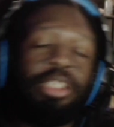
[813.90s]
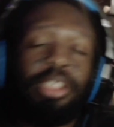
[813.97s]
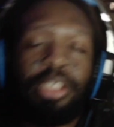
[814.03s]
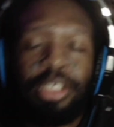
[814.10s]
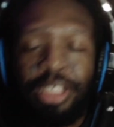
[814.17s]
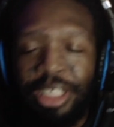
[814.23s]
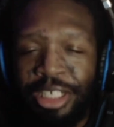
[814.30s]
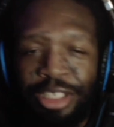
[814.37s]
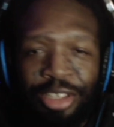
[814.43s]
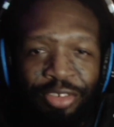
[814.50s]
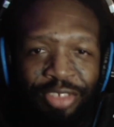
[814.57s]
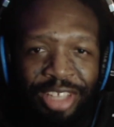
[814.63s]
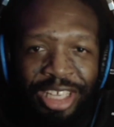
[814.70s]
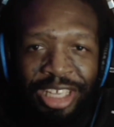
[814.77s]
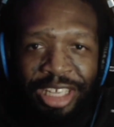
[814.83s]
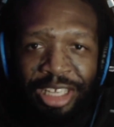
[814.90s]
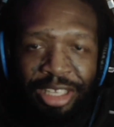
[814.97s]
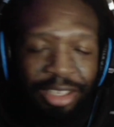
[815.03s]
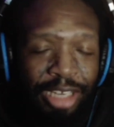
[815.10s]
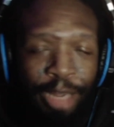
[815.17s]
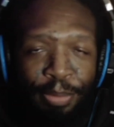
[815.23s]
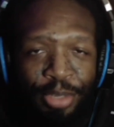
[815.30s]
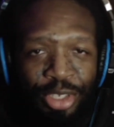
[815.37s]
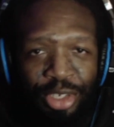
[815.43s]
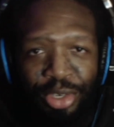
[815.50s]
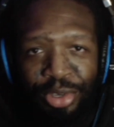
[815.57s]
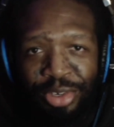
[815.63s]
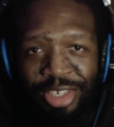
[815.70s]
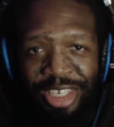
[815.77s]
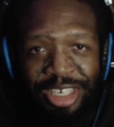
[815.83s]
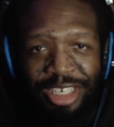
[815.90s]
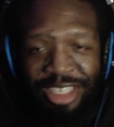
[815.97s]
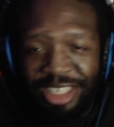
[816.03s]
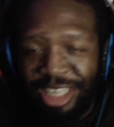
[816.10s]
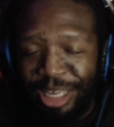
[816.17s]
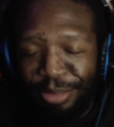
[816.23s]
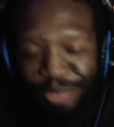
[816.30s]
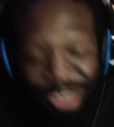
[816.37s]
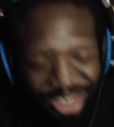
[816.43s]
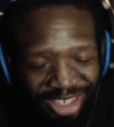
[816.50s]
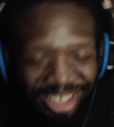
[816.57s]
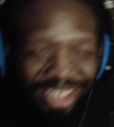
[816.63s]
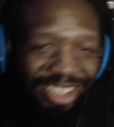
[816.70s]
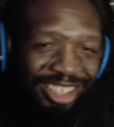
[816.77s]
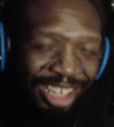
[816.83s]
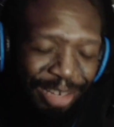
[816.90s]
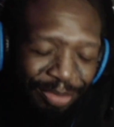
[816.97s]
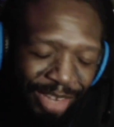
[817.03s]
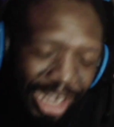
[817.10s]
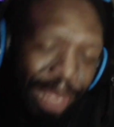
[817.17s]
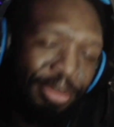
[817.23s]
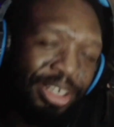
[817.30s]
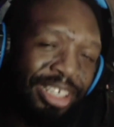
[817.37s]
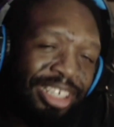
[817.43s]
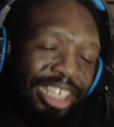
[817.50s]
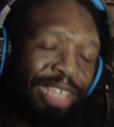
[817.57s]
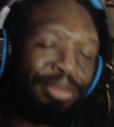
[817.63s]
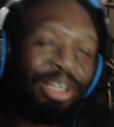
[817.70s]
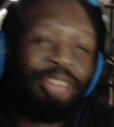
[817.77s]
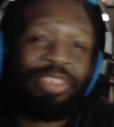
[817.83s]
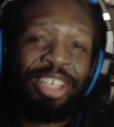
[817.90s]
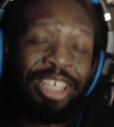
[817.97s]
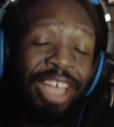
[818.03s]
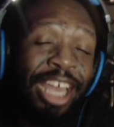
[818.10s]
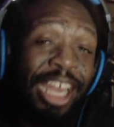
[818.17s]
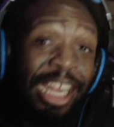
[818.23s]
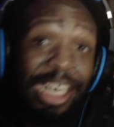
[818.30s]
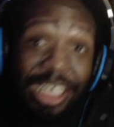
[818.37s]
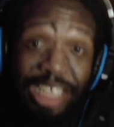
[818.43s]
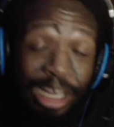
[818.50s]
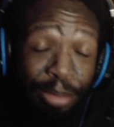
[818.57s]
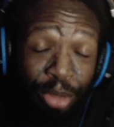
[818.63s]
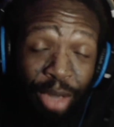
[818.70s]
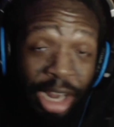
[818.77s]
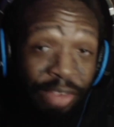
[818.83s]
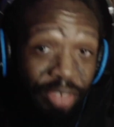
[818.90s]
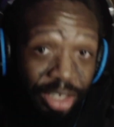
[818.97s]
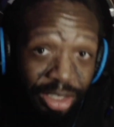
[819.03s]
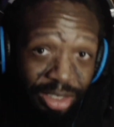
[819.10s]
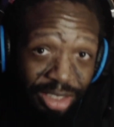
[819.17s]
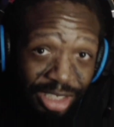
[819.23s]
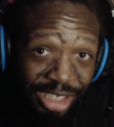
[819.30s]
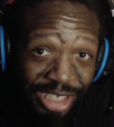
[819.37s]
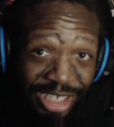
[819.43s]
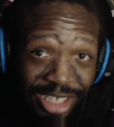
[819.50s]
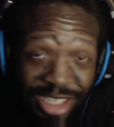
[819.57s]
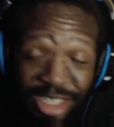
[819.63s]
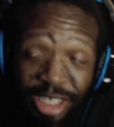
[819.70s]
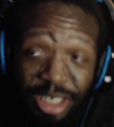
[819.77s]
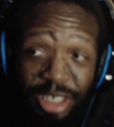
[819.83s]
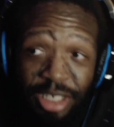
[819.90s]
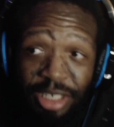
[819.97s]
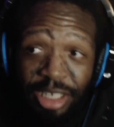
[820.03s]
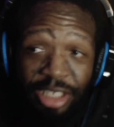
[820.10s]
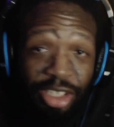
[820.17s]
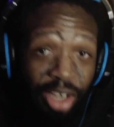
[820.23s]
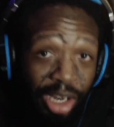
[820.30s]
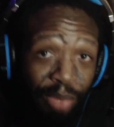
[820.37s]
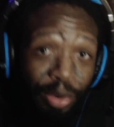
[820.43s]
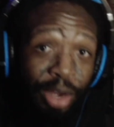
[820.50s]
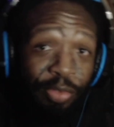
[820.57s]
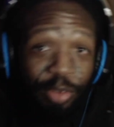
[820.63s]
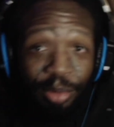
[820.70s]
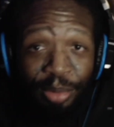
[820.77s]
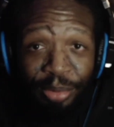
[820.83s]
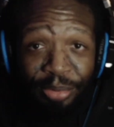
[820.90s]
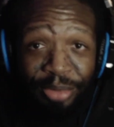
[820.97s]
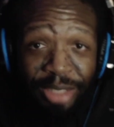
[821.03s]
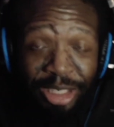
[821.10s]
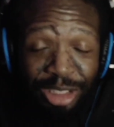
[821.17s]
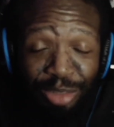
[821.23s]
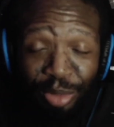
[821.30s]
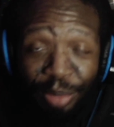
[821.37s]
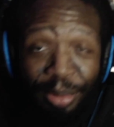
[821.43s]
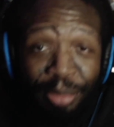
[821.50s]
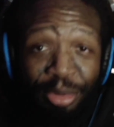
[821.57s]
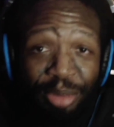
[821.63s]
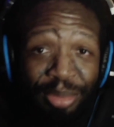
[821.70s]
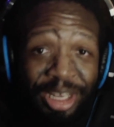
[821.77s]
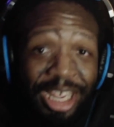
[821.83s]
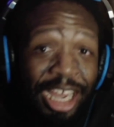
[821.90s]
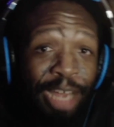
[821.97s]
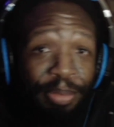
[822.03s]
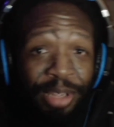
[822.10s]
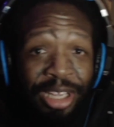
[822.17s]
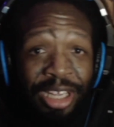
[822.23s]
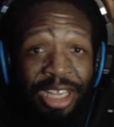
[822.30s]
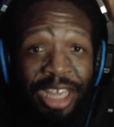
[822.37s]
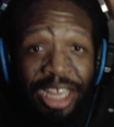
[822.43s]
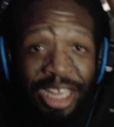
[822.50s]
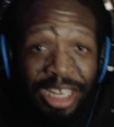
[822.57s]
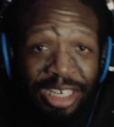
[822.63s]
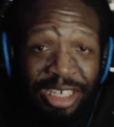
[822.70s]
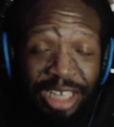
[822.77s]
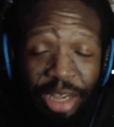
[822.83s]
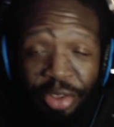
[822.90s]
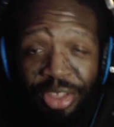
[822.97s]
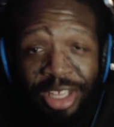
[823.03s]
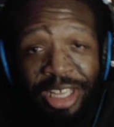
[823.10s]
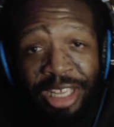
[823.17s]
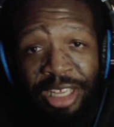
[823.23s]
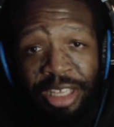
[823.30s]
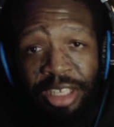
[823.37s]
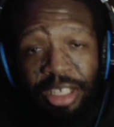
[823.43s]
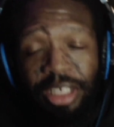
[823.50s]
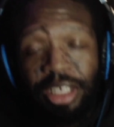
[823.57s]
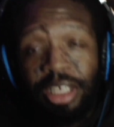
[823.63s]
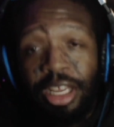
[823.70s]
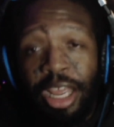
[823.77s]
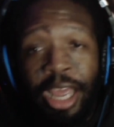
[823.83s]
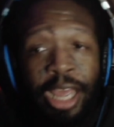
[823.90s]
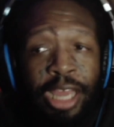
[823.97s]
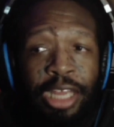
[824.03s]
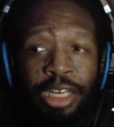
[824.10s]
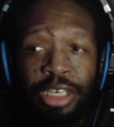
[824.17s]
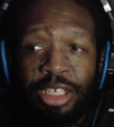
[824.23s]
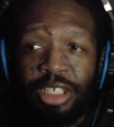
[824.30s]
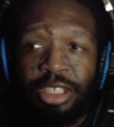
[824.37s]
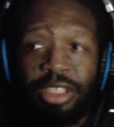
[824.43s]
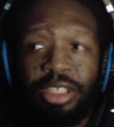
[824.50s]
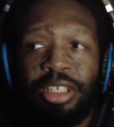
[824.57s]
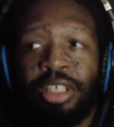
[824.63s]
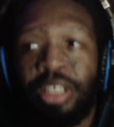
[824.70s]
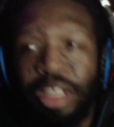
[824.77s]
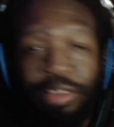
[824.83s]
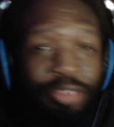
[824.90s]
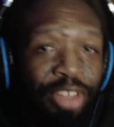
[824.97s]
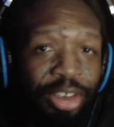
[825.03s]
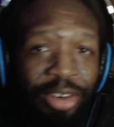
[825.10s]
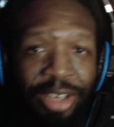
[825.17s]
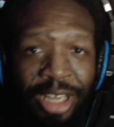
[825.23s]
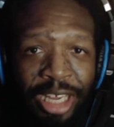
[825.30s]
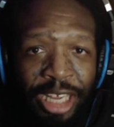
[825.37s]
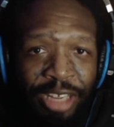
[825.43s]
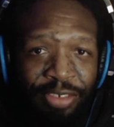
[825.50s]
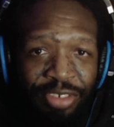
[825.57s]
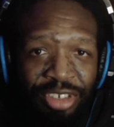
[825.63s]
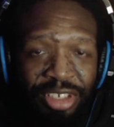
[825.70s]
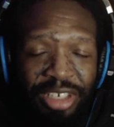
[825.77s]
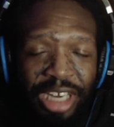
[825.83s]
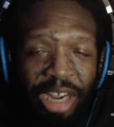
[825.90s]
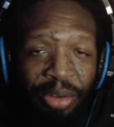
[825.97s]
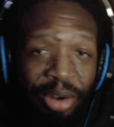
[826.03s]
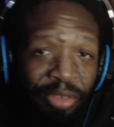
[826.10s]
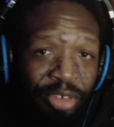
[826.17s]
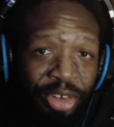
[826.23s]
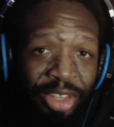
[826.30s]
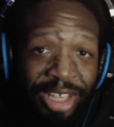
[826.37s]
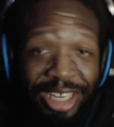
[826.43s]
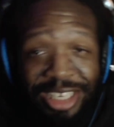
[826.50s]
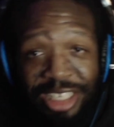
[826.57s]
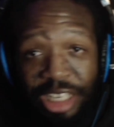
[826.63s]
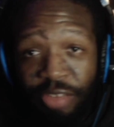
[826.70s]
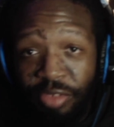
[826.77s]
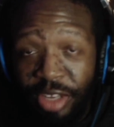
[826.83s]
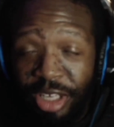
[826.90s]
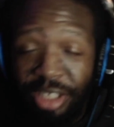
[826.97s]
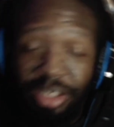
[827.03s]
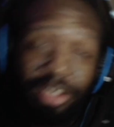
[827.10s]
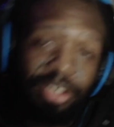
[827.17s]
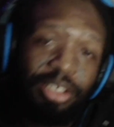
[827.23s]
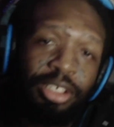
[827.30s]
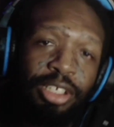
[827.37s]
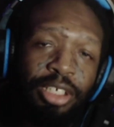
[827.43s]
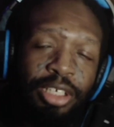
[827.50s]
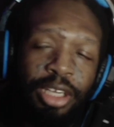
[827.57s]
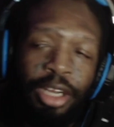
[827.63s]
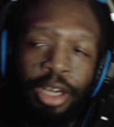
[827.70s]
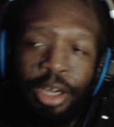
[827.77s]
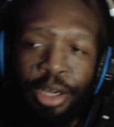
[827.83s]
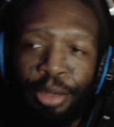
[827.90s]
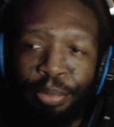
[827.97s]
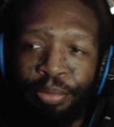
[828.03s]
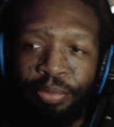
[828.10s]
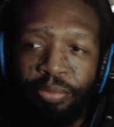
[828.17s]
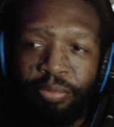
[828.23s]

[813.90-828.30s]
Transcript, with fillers: the end of the episodes is keep chilling, keep vibing, keep living, and keep thriving. Because that's all I want for people. I just want people to be happy and healthy and live their lives however they see fit. Um,